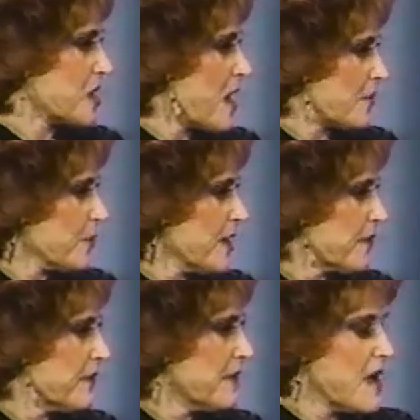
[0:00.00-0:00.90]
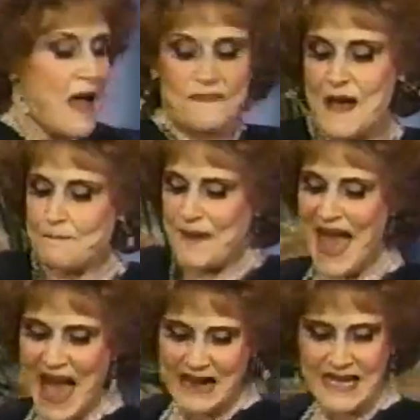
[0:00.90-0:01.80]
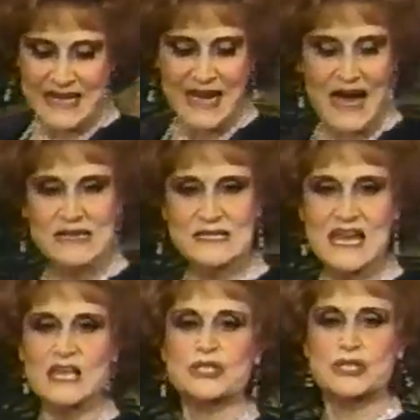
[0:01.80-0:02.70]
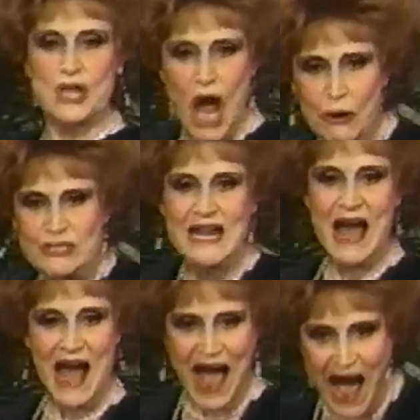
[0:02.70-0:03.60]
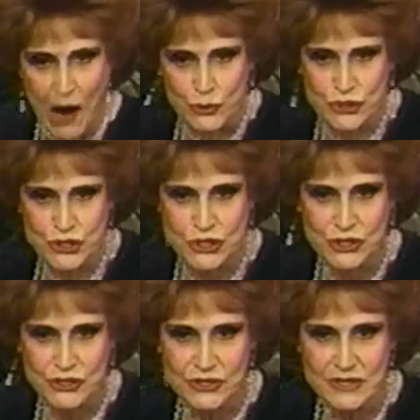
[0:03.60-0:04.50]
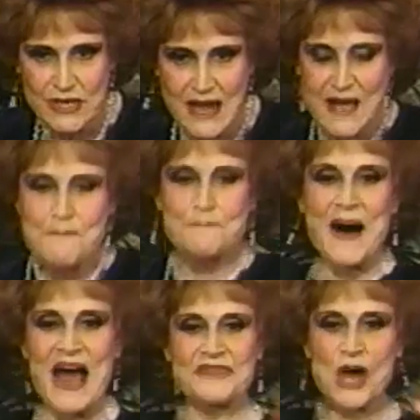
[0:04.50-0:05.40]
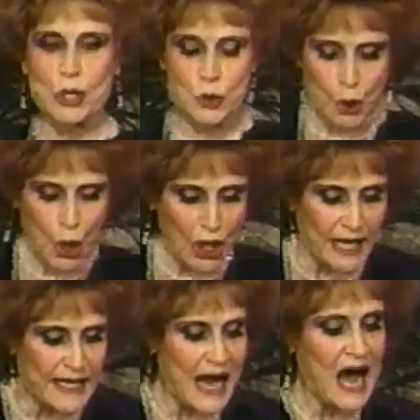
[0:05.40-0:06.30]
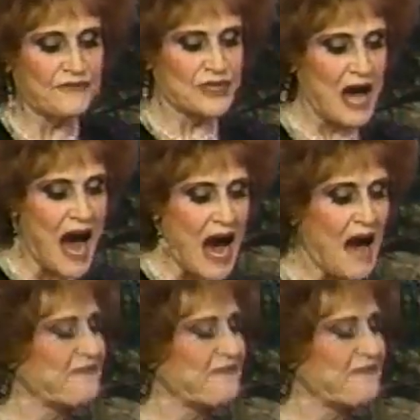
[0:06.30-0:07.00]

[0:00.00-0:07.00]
God with. The bad in us is choked out by the good of God